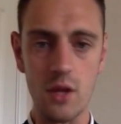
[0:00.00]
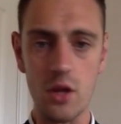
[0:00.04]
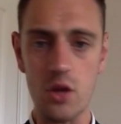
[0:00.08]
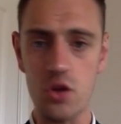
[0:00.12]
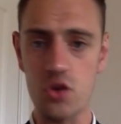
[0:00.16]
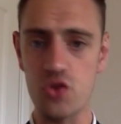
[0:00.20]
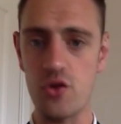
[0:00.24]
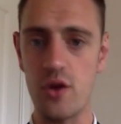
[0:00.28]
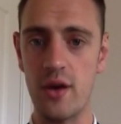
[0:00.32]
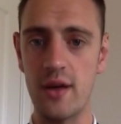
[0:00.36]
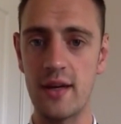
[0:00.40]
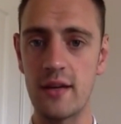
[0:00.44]

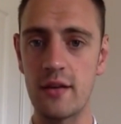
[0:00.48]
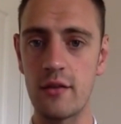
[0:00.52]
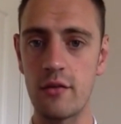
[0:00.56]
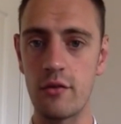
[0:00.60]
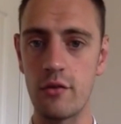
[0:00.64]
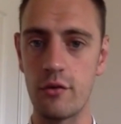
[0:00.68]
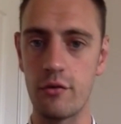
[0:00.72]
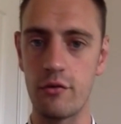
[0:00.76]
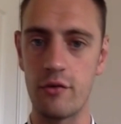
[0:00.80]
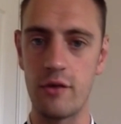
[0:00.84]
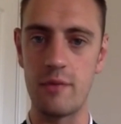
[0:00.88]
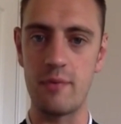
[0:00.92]
Training
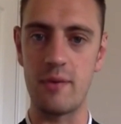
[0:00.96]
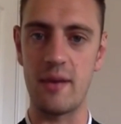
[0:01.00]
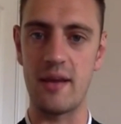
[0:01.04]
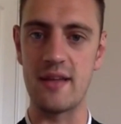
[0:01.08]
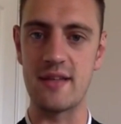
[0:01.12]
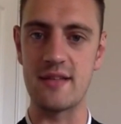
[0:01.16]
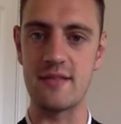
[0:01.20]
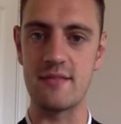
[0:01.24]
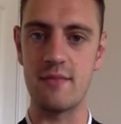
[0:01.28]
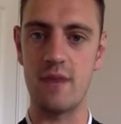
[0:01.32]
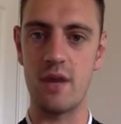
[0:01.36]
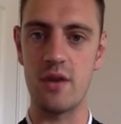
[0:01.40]
Through Three
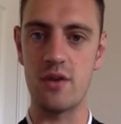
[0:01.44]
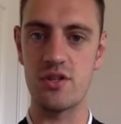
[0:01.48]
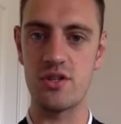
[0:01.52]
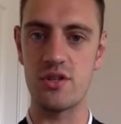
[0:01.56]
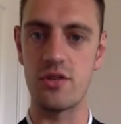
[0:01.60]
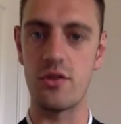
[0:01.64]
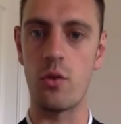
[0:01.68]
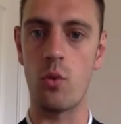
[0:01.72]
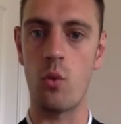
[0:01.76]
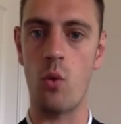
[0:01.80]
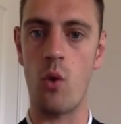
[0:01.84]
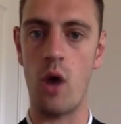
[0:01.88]
Planes of
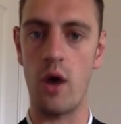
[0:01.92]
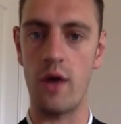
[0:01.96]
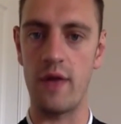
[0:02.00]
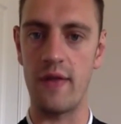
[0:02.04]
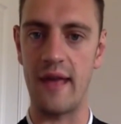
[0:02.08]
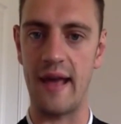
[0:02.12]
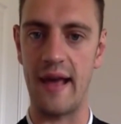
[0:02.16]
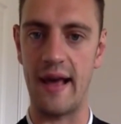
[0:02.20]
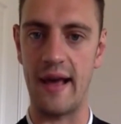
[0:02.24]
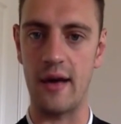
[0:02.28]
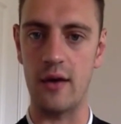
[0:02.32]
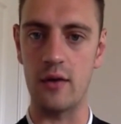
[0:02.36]
Motion, the Why and
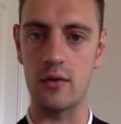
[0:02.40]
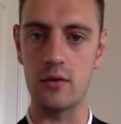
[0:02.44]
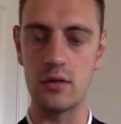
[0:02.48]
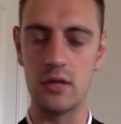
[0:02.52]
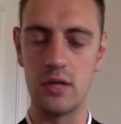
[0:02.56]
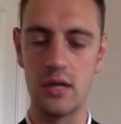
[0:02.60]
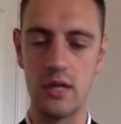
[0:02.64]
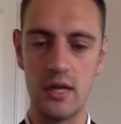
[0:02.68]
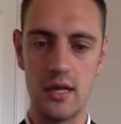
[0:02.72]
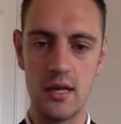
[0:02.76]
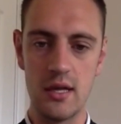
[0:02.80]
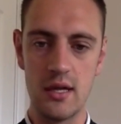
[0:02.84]
the How.
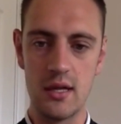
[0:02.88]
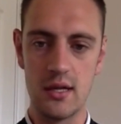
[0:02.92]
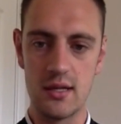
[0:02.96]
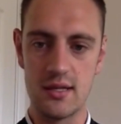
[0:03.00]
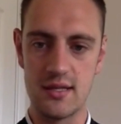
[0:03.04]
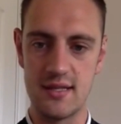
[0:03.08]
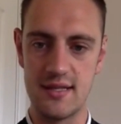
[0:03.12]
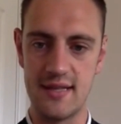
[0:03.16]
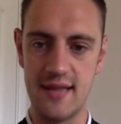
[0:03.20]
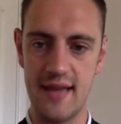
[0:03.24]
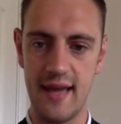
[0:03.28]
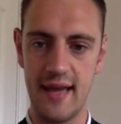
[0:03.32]

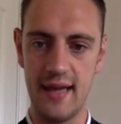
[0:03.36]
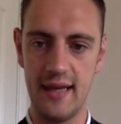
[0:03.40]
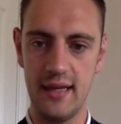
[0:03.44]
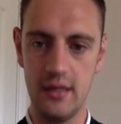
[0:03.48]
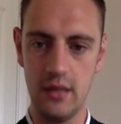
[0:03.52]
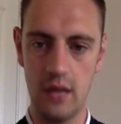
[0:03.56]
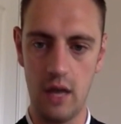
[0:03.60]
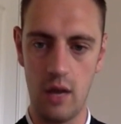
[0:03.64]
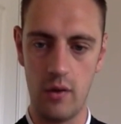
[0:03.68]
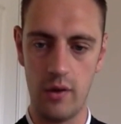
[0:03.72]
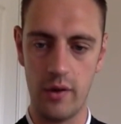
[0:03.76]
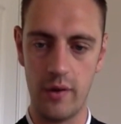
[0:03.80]
Today,
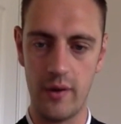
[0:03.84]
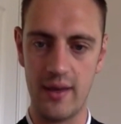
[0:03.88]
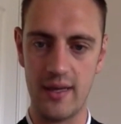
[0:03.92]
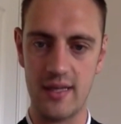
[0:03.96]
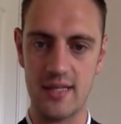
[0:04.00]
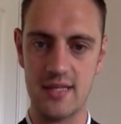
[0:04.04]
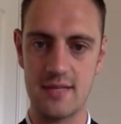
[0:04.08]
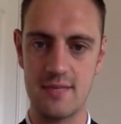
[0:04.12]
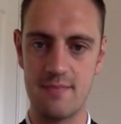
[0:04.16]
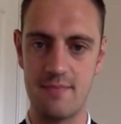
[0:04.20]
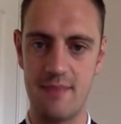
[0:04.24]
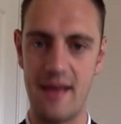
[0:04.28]
I want to
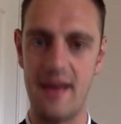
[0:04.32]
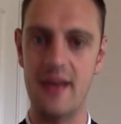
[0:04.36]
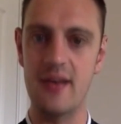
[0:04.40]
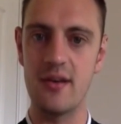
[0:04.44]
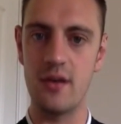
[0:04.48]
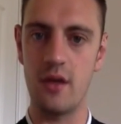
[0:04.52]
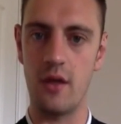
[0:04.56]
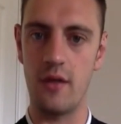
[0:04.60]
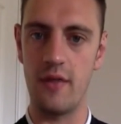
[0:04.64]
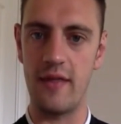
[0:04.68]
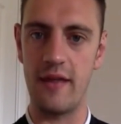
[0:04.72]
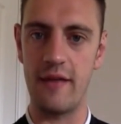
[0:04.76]

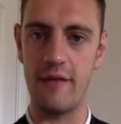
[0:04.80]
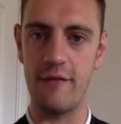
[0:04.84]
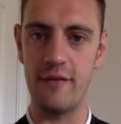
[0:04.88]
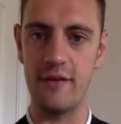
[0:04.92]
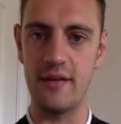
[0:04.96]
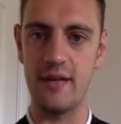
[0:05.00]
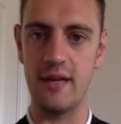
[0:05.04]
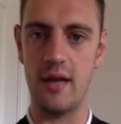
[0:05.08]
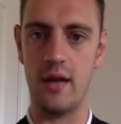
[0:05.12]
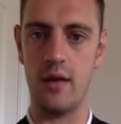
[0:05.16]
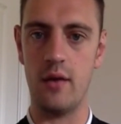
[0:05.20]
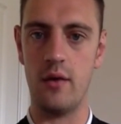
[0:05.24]
expand on that
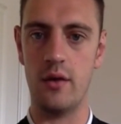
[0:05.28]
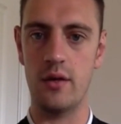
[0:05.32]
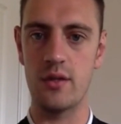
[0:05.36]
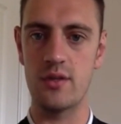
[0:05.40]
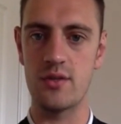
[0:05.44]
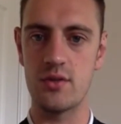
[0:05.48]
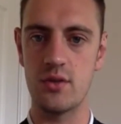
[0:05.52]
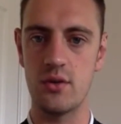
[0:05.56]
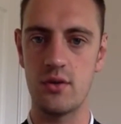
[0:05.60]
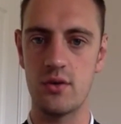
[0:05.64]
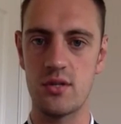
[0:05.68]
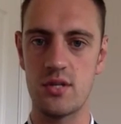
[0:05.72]
video and
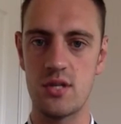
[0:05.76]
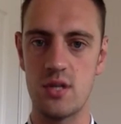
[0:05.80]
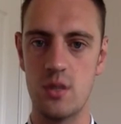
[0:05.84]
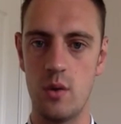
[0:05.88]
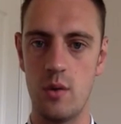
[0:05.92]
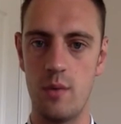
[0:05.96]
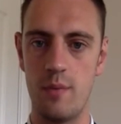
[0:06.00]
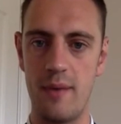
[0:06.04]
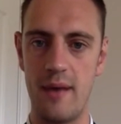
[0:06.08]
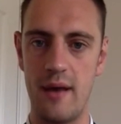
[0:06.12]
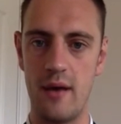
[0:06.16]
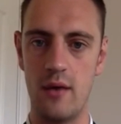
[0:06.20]
talk to you
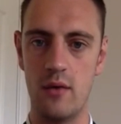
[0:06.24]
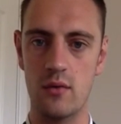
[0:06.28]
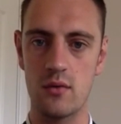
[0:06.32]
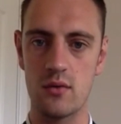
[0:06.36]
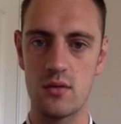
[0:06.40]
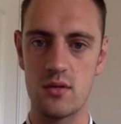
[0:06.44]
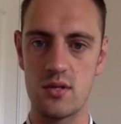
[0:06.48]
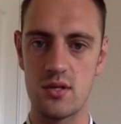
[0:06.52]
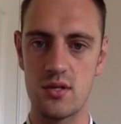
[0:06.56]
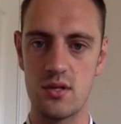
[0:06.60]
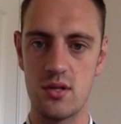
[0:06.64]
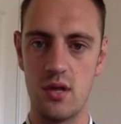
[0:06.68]
about
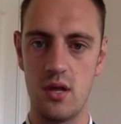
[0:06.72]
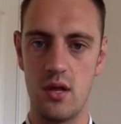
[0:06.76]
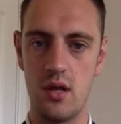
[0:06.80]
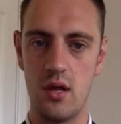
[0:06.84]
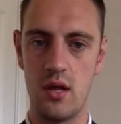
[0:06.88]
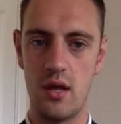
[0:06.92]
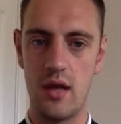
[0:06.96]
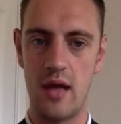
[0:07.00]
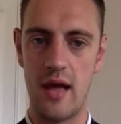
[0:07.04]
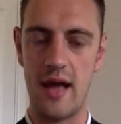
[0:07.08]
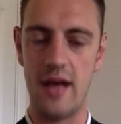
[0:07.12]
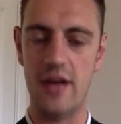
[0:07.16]

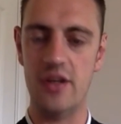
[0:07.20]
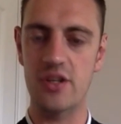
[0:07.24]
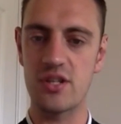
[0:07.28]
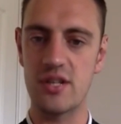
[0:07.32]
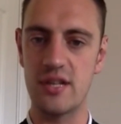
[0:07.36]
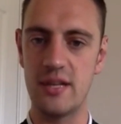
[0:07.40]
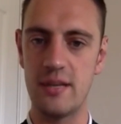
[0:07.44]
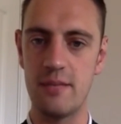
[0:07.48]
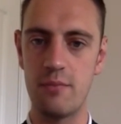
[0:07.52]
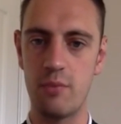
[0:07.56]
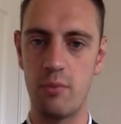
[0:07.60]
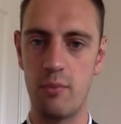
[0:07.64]

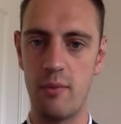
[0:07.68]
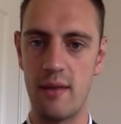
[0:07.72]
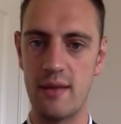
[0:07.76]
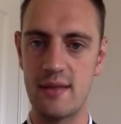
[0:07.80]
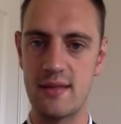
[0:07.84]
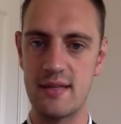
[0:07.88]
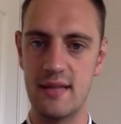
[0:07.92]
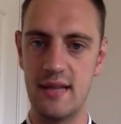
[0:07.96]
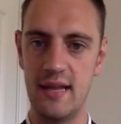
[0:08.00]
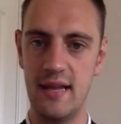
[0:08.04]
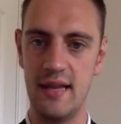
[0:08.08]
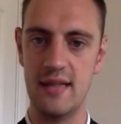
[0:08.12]
actually
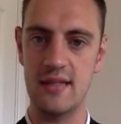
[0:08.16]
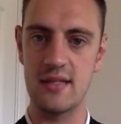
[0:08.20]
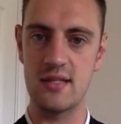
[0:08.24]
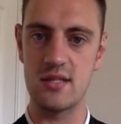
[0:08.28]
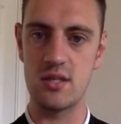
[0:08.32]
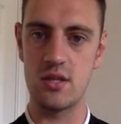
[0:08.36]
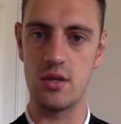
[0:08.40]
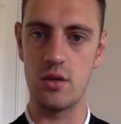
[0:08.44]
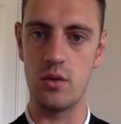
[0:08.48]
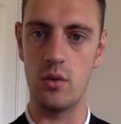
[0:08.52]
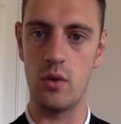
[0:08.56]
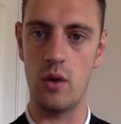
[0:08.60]
implementing it
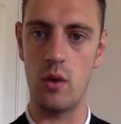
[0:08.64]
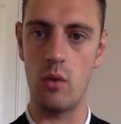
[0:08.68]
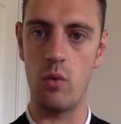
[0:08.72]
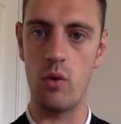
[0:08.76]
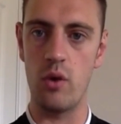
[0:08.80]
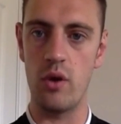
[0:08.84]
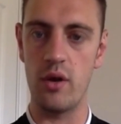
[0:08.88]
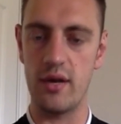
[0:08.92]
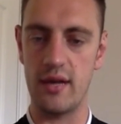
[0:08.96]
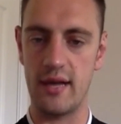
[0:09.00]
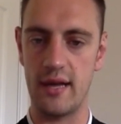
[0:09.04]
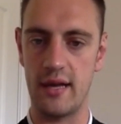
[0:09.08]
into a
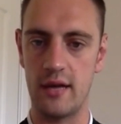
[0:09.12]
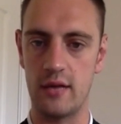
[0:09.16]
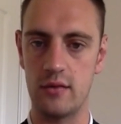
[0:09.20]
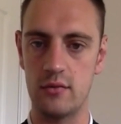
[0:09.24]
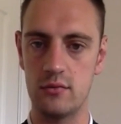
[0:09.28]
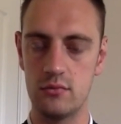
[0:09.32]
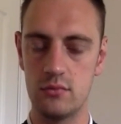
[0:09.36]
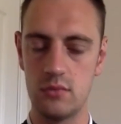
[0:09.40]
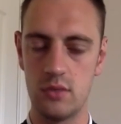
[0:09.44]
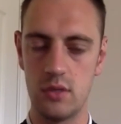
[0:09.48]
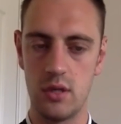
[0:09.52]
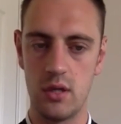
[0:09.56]
workout
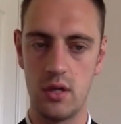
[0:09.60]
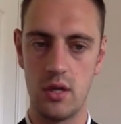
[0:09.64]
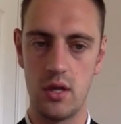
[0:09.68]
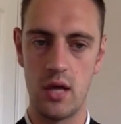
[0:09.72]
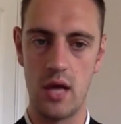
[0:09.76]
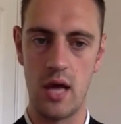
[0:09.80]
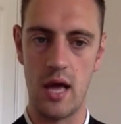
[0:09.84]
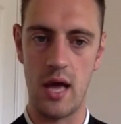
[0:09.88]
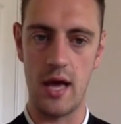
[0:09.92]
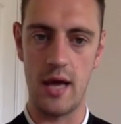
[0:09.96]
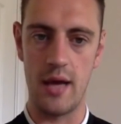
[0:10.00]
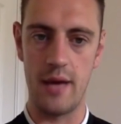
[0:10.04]

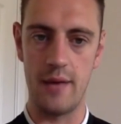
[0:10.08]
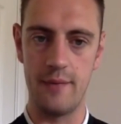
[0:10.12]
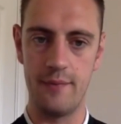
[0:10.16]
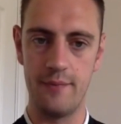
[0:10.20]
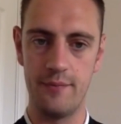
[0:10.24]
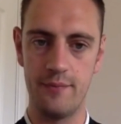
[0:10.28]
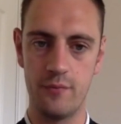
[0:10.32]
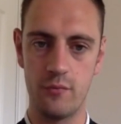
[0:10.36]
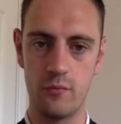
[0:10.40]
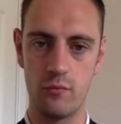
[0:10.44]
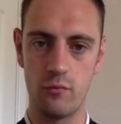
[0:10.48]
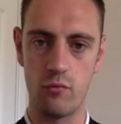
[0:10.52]

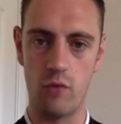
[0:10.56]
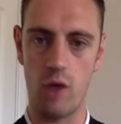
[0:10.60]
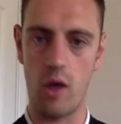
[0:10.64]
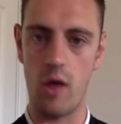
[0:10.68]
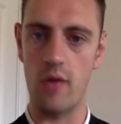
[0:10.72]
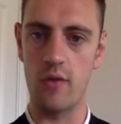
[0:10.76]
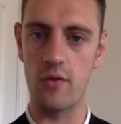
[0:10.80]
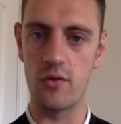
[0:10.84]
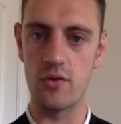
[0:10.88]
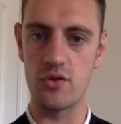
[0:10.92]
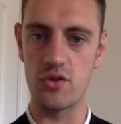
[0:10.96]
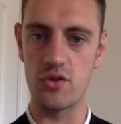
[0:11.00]
rather than